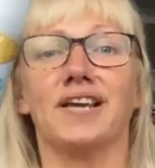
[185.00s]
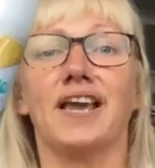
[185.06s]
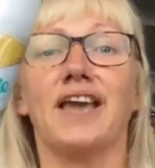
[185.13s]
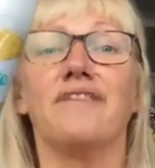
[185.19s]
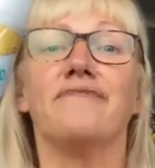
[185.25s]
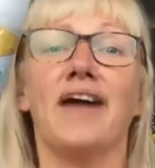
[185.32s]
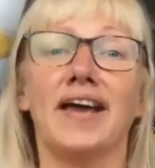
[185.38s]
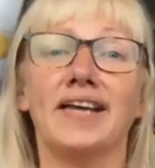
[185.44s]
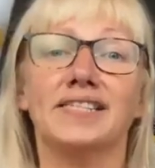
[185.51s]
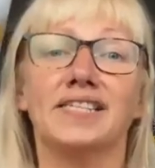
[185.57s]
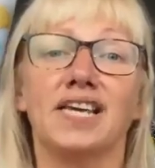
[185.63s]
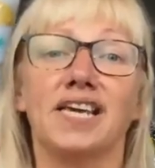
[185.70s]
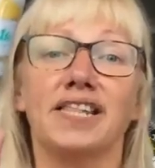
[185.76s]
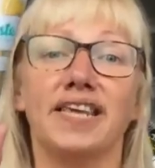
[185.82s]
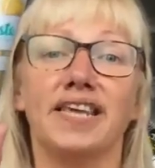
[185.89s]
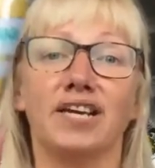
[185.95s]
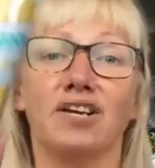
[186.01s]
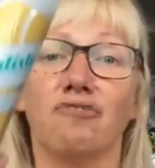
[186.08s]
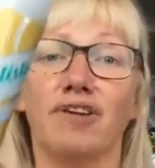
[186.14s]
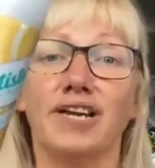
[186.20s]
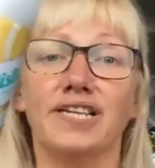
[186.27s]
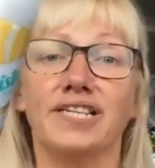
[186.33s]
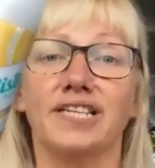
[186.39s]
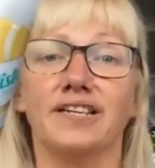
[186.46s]
In fact, the
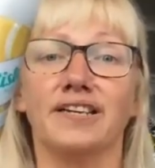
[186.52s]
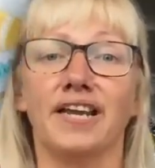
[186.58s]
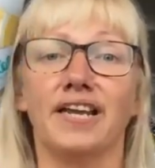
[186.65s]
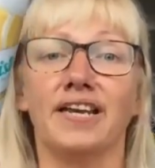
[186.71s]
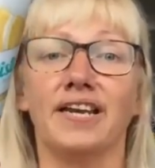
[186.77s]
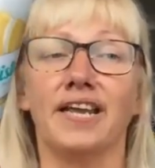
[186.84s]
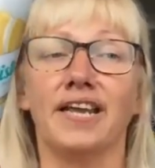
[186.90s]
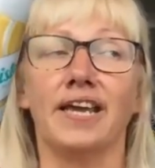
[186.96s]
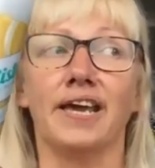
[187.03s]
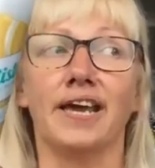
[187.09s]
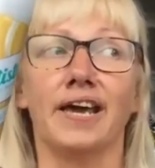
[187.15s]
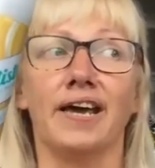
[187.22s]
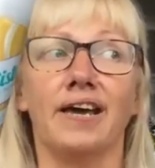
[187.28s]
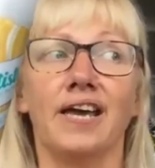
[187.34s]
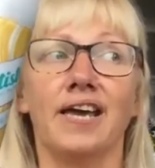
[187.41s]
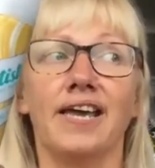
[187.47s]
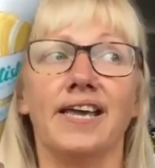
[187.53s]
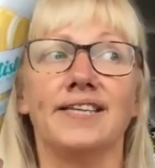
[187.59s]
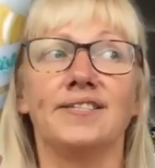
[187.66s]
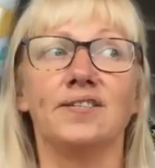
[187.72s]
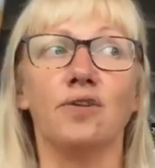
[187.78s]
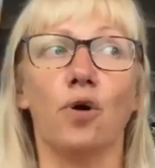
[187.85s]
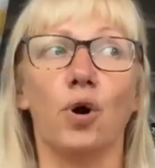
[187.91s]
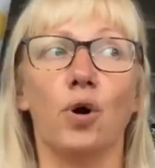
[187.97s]
ingredient in here is
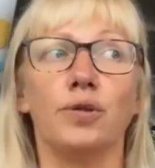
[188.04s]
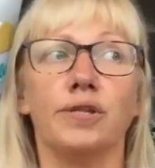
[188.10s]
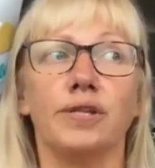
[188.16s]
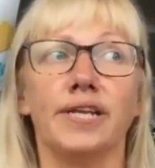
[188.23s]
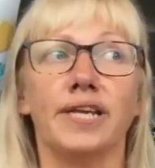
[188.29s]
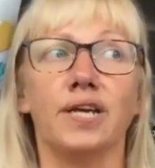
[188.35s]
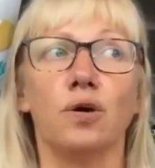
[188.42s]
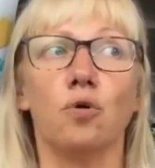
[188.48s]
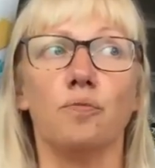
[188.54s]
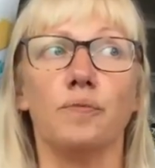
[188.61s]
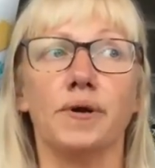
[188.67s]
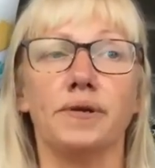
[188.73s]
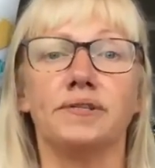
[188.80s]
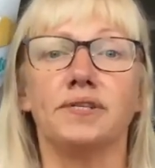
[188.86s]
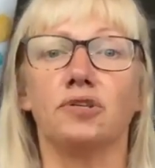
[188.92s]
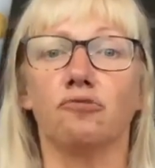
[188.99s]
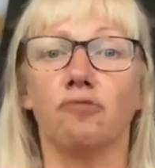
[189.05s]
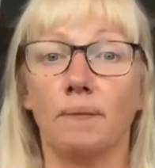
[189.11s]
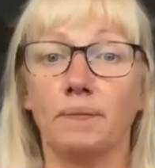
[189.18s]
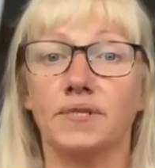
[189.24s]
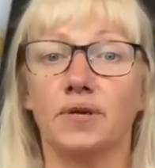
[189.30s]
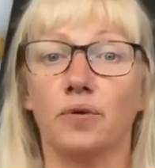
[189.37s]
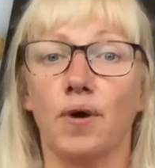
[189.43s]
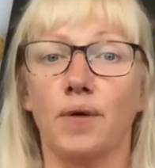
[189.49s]
not on the Hormone
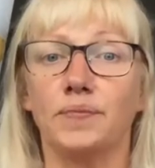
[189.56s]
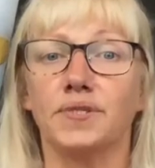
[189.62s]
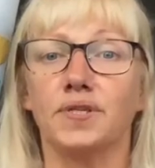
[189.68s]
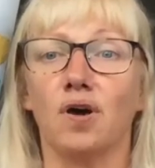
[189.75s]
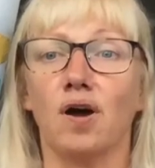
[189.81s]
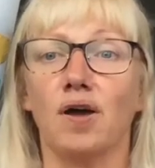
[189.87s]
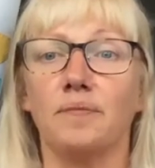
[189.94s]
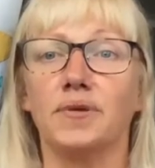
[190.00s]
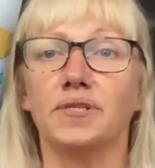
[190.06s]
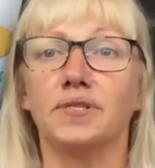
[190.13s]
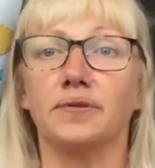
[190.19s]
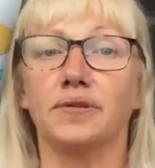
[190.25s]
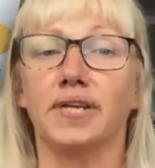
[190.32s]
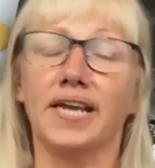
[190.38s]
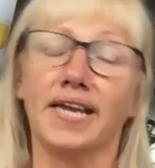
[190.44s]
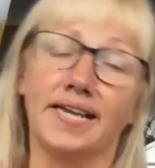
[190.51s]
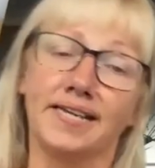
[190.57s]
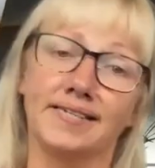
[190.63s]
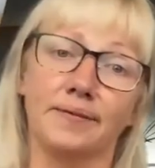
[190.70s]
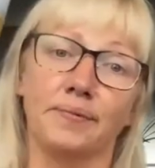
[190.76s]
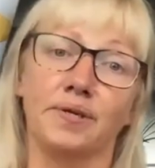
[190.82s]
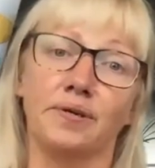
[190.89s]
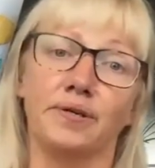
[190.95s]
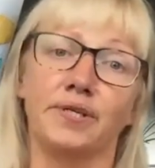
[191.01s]
Disruptor website. It's on the
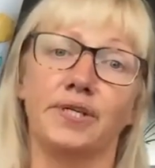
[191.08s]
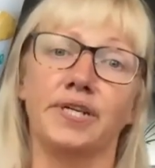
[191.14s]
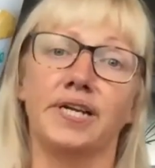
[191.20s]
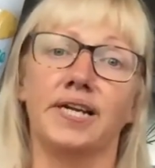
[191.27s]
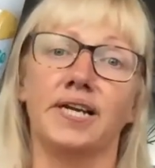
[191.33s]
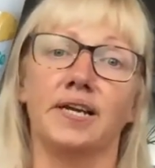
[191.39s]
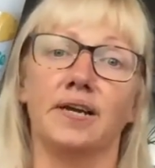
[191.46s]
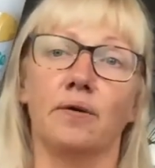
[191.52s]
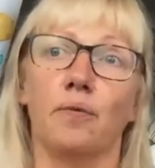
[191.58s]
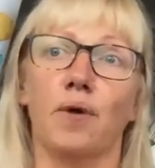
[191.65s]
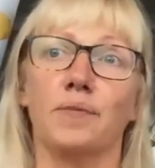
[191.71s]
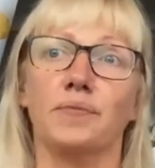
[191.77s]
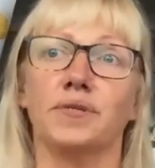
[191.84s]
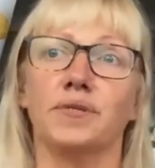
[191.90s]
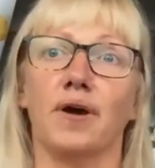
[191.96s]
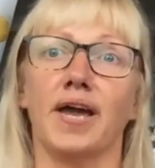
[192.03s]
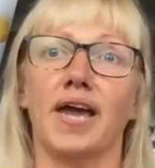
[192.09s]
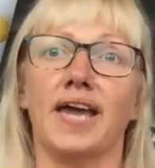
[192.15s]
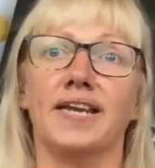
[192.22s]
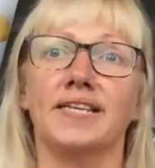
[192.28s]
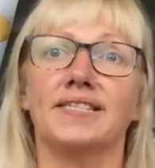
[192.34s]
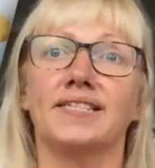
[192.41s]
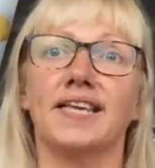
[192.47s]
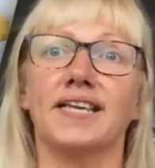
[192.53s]
EWG website, and
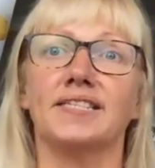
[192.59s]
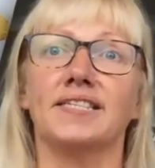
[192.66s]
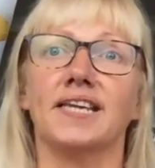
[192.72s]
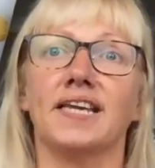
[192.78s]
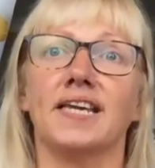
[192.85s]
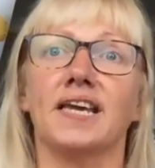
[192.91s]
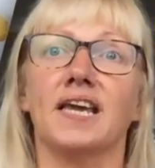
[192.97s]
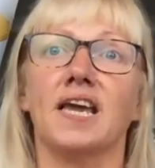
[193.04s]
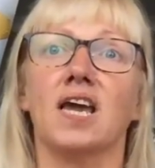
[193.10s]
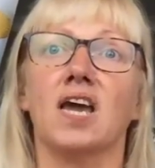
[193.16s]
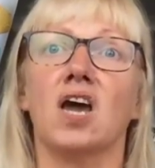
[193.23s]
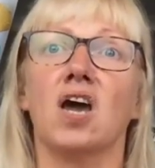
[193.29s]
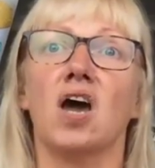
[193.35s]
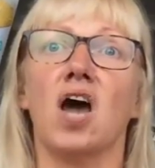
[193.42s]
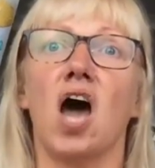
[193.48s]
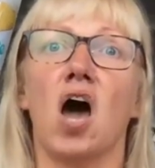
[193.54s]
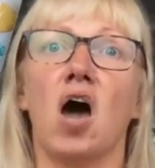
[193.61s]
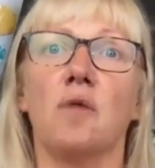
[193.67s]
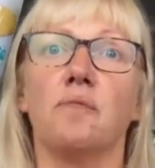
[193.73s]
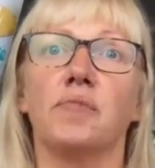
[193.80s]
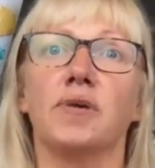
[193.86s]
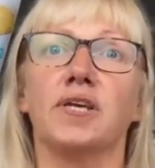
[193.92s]
it says it can